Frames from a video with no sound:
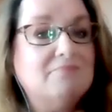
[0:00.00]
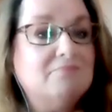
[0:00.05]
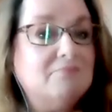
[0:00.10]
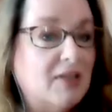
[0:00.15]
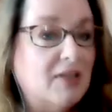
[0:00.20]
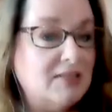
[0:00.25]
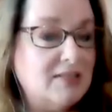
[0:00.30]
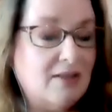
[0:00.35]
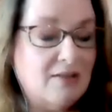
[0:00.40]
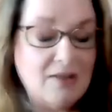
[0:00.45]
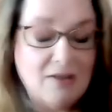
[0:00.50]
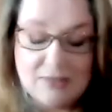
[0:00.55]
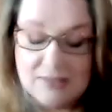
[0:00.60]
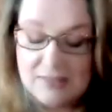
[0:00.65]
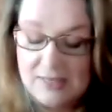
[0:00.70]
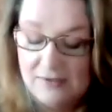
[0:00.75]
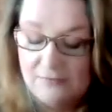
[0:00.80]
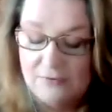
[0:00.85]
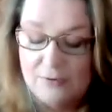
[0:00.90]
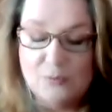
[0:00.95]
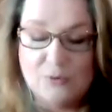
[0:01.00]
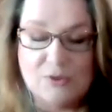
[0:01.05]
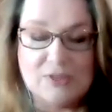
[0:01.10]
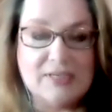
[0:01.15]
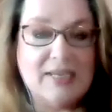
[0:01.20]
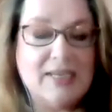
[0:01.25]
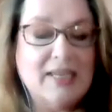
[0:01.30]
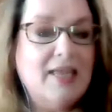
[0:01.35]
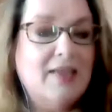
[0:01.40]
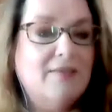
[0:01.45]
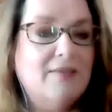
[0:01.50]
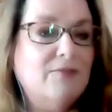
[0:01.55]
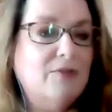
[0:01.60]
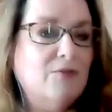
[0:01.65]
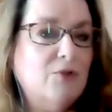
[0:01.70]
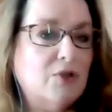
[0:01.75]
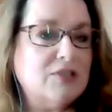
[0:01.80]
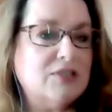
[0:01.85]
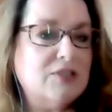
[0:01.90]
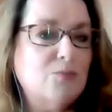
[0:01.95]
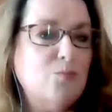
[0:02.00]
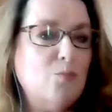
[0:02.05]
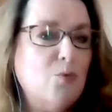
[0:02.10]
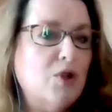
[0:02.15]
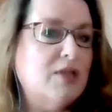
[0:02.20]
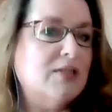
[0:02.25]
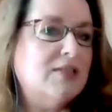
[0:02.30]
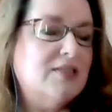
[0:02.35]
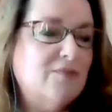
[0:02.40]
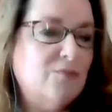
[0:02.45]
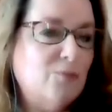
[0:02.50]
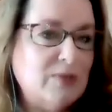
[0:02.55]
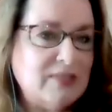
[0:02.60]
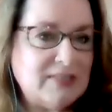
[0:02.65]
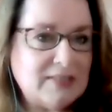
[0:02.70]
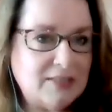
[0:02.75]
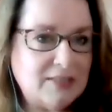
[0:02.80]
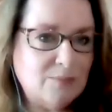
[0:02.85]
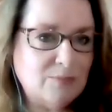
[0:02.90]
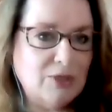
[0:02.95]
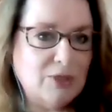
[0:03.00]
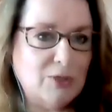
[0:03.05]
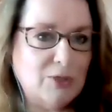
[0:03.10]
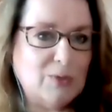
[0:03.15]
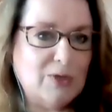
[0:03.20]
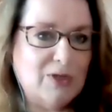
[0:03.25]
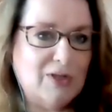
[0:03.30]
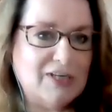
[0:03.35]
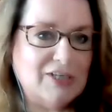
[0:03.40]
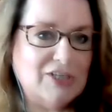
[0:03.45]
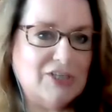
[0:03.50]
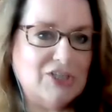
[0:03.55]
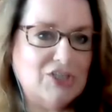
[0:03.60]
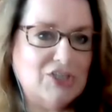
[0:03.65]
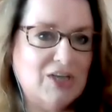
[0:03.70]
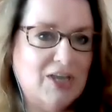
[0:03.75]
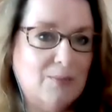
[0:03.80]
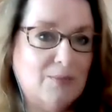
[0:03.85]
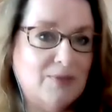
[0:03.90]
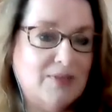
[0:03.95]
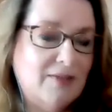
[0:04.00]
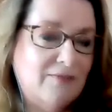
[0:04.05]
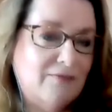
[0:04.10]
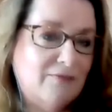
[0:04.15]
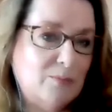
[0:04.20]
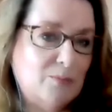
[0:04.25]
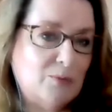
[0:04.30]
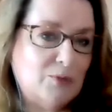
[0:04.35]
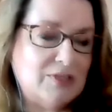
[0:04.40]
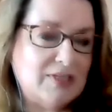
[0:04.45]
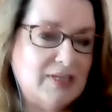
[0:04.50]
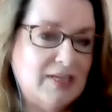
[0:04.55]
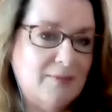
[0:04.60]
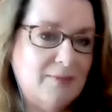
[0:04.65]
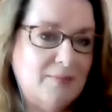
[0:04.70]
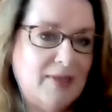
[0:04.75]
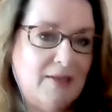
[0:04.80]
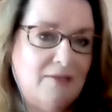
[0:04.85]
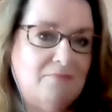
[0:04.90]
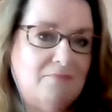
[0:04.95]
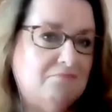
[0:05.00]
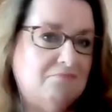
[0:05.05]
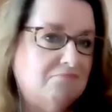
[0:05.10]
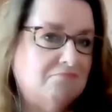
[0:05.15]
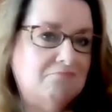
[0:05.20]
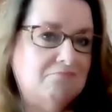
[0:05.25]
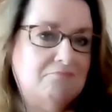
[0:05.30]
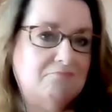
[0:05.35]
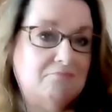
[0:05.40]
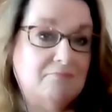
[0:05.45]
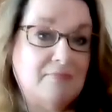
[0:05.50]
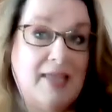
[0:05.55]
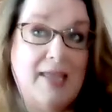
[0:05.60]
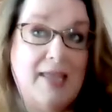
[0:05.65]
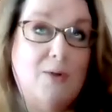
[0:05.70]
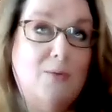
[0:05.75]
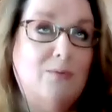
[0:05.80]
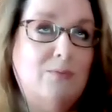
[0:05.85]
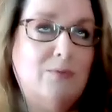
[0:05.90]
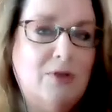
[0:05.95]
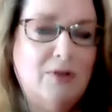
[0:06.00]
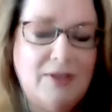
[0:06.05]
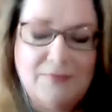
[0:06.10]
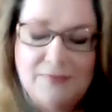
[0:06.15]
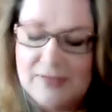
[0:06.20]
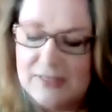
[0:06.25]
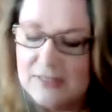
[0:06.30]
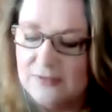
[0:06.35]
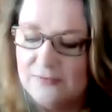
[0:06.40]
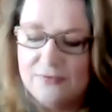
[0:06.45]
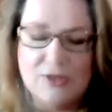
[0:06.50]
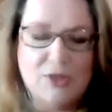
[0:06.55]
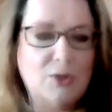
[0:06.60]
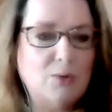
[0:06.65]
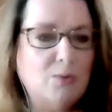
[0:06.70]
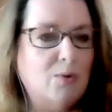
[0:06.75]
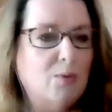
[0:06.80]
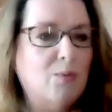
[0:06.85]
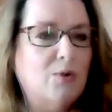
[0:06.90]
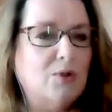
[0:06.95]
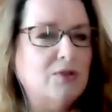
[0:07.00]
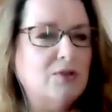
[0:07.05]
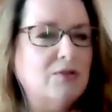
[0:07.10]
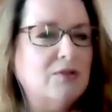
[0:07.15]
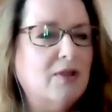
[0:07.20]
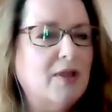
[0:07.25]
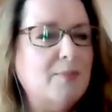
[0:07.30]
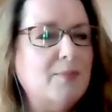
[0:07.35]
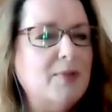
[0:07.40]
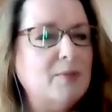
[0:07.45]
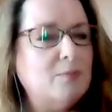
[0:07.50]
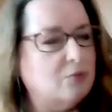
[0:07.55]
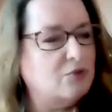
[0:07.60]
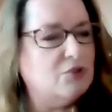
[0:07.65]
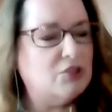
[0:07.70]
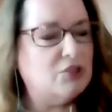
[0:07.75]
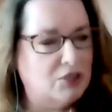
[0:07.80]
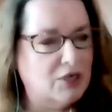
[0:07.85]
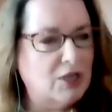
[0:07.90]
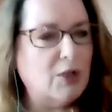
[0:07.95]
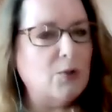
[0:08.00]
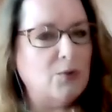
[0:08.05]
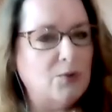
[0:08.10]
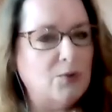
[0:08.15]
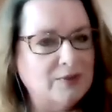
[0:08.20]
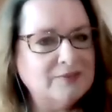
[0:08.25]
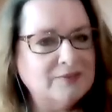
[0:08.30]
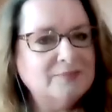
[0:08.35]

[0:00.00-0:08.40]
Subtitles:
as I ask everybody, if you've got some words of wisdom that you'd like to share with everybody about how life is for you or what you'd like people to know.